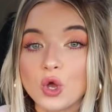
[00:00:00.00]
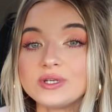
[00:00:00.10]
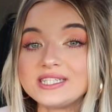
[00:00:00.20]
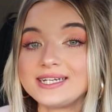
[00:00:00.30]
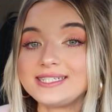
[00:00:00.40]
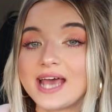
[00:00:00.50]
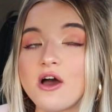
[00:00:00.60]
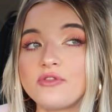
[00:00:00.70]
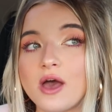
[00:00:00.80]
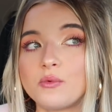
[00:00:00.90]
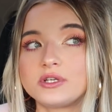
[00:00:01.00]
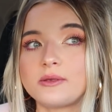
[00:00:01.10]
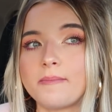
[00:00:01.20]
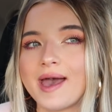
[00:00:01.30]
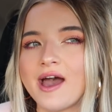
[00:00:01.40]
was in a town that was
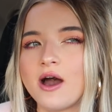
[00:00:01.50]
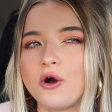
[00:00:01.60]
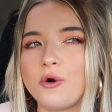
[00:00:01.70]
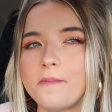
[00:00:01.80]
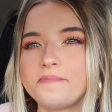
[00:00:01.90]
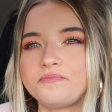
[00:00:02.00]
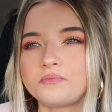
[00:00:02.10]
about